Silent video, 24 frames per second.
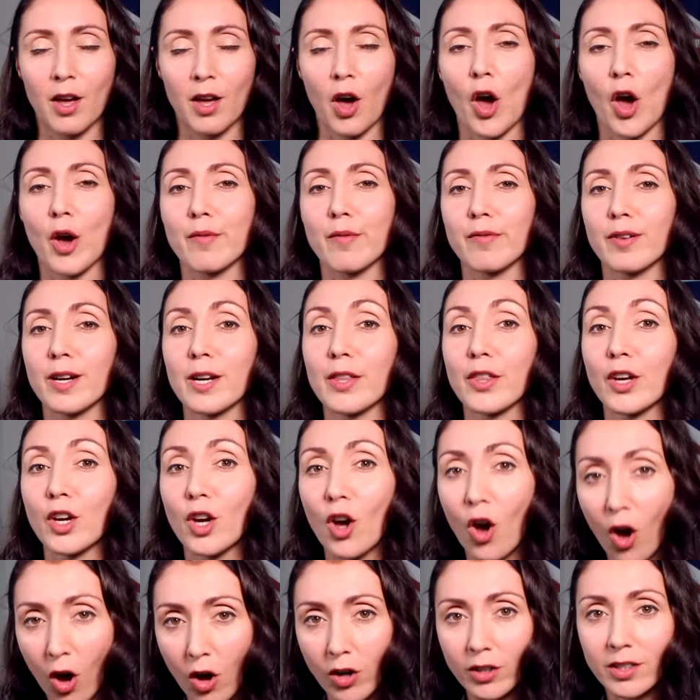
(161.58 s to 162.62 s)
Hopefully the
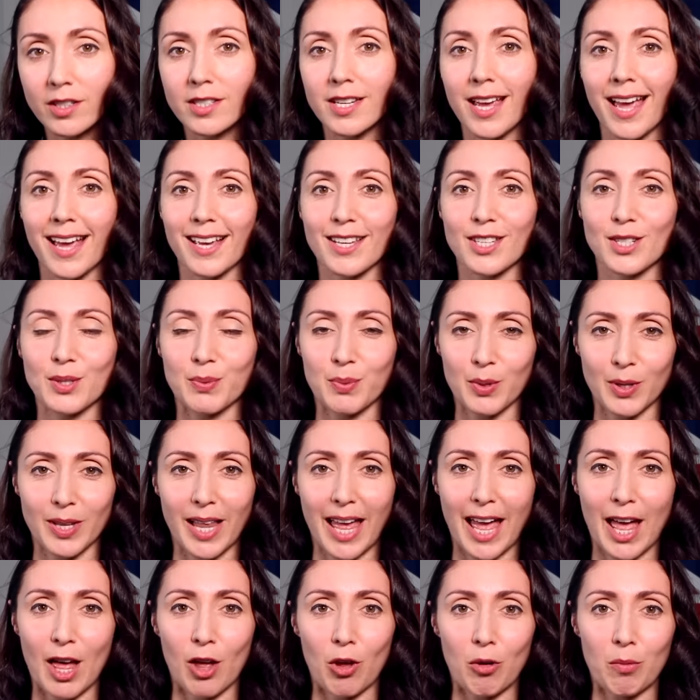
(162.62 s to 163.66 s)
context will
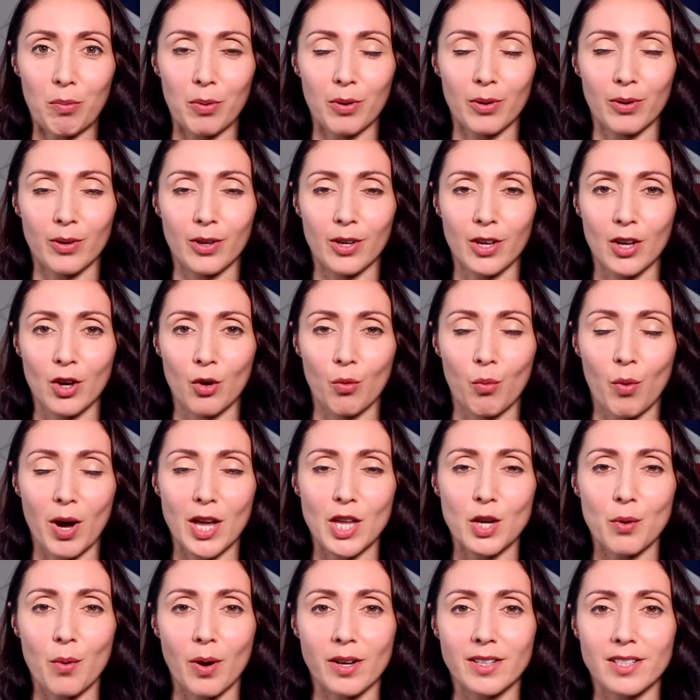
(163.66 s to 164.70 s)
help, where
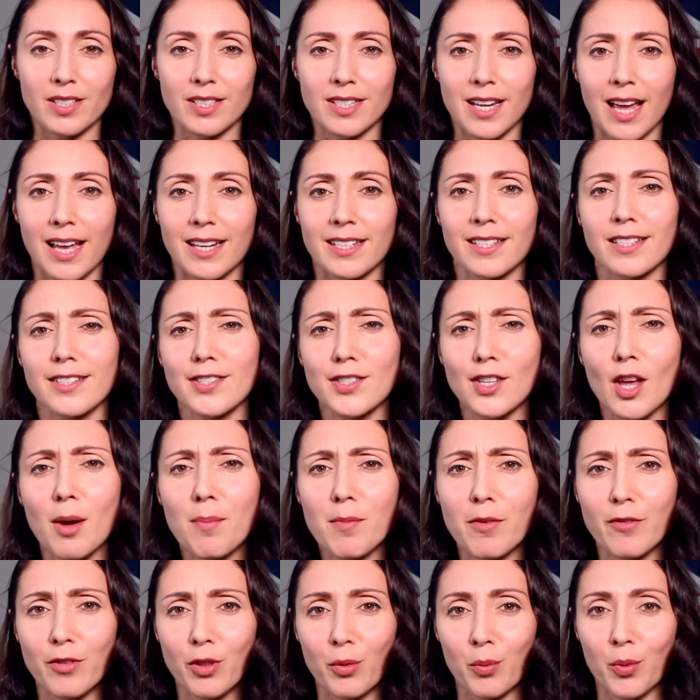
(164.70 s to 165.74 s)
you understand some
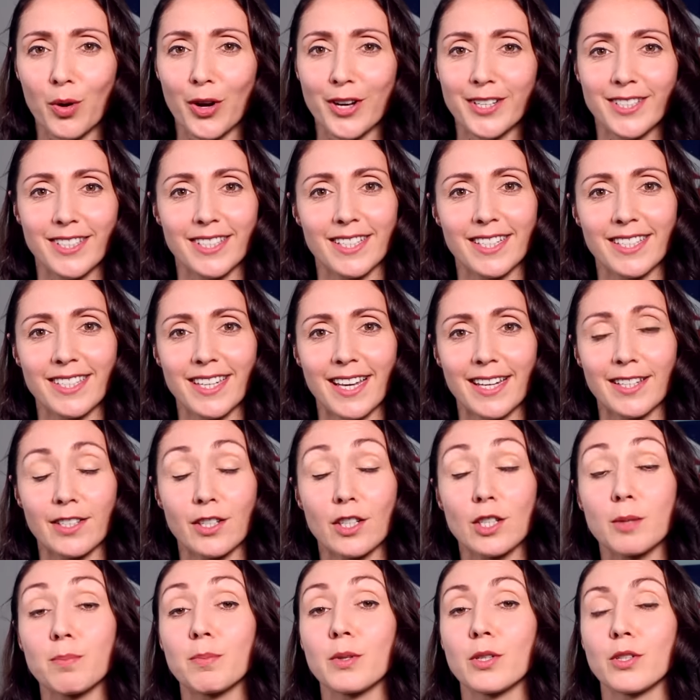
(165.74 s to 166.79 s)
of the words in a
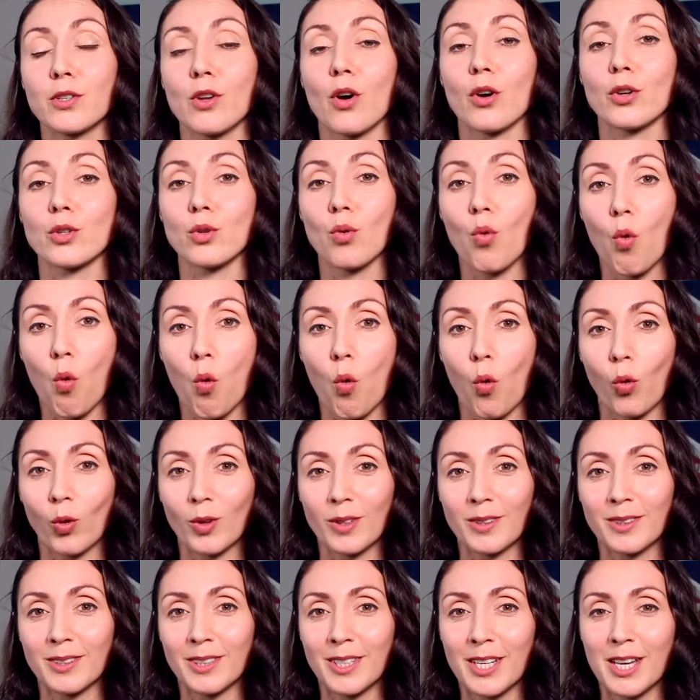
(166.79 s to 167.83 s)
sentence but not
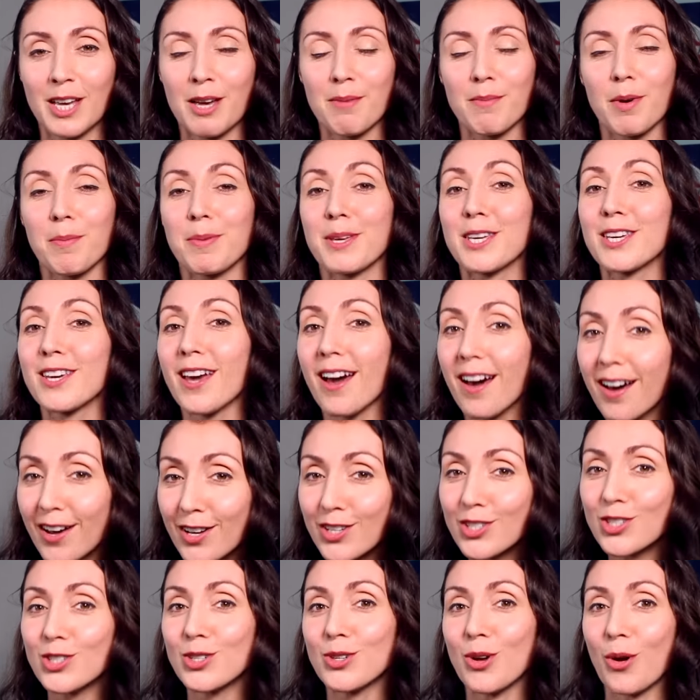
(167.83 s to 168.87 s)
all. But
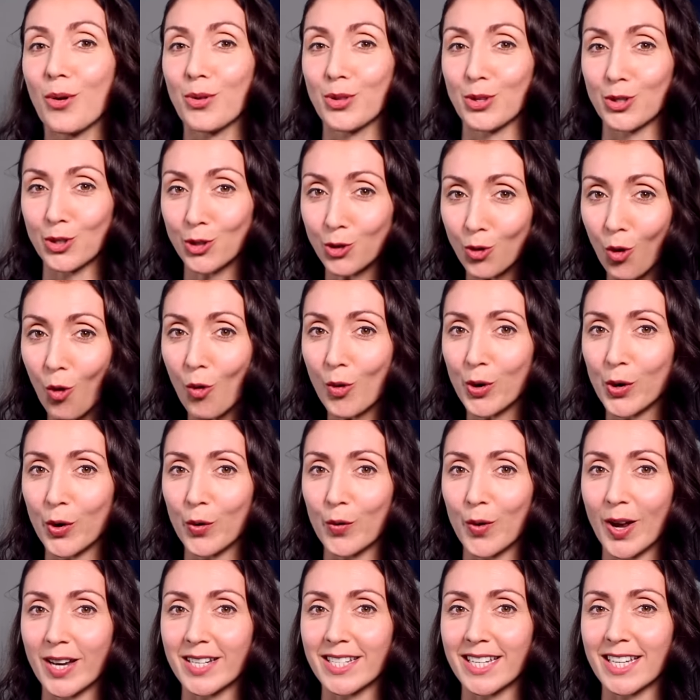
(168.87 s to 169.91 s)
because you know the story
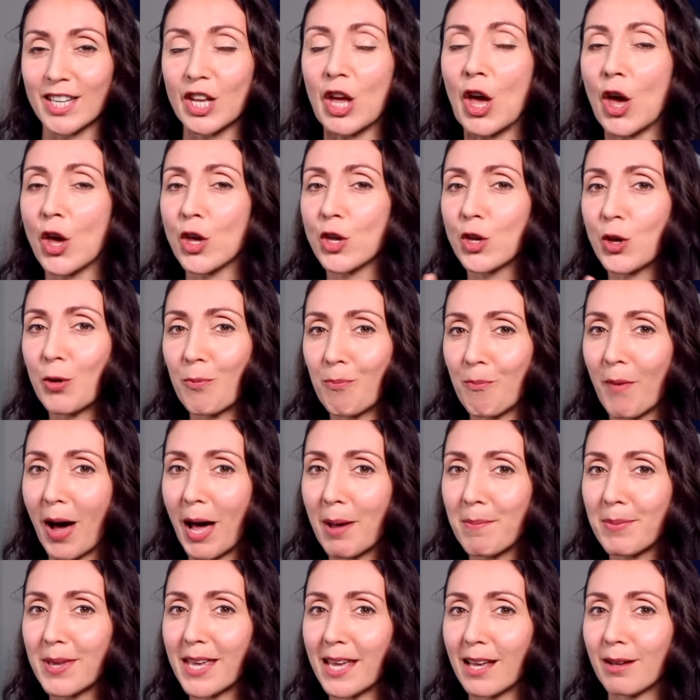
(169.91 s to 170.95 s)
already, you
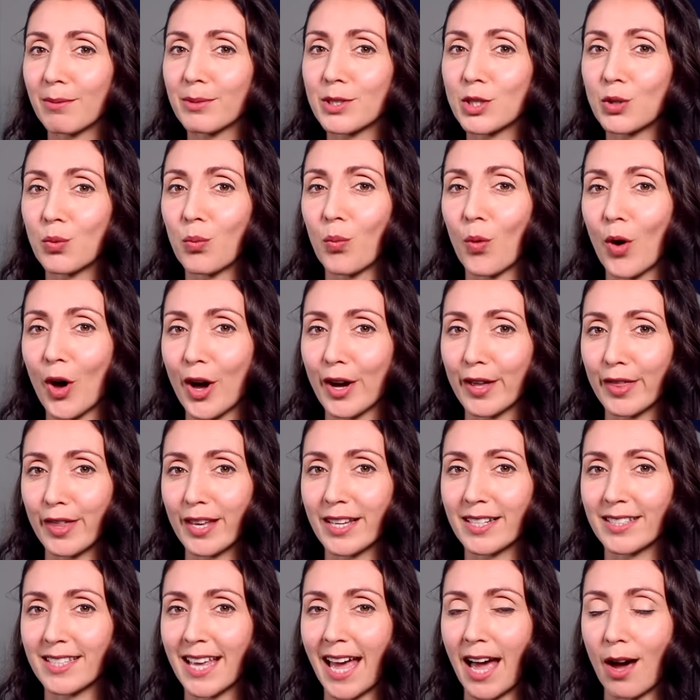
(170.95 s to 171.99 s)
might be able to work
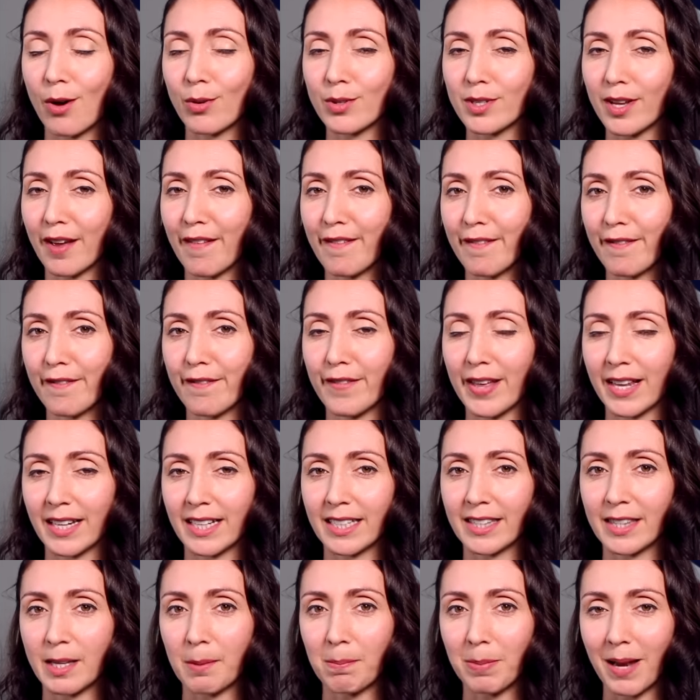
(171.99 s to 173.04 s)
things out and fill
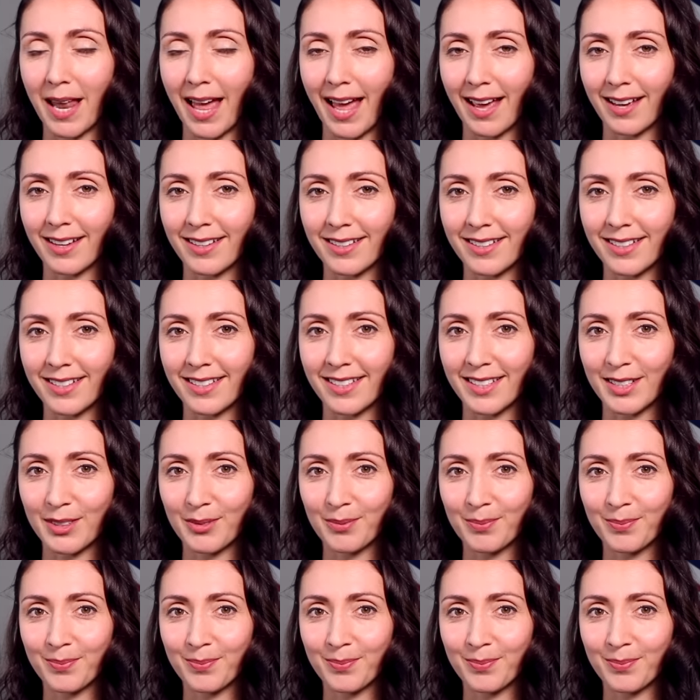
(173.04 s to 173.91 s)
in the blanks.